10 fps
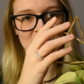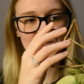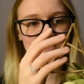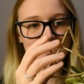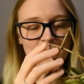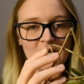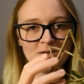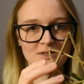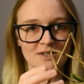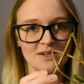are willow
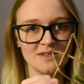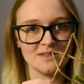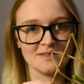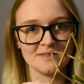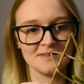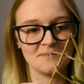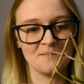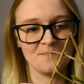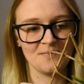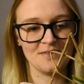stars
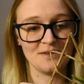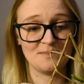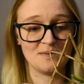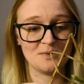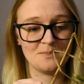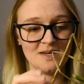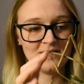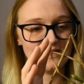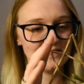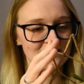that my mum
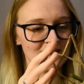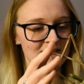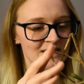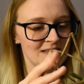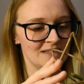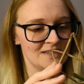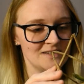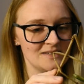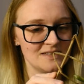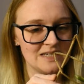made,
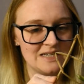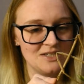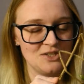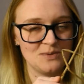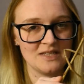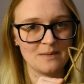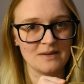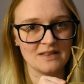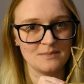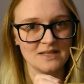and she was
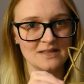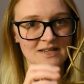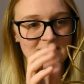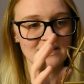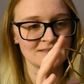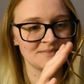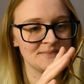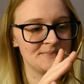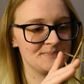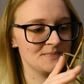keeping them in there,
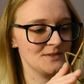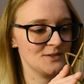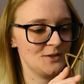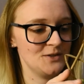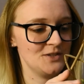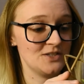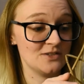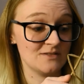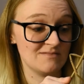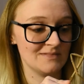so she
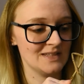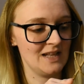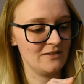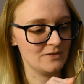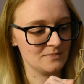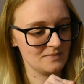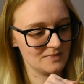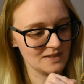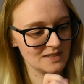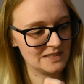just left them,
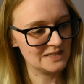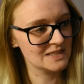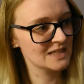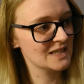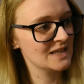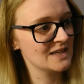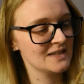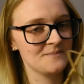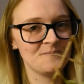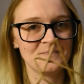and
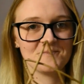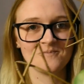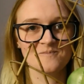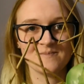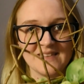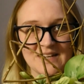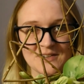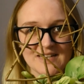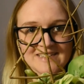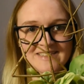they
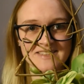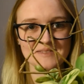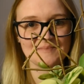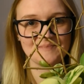look nice.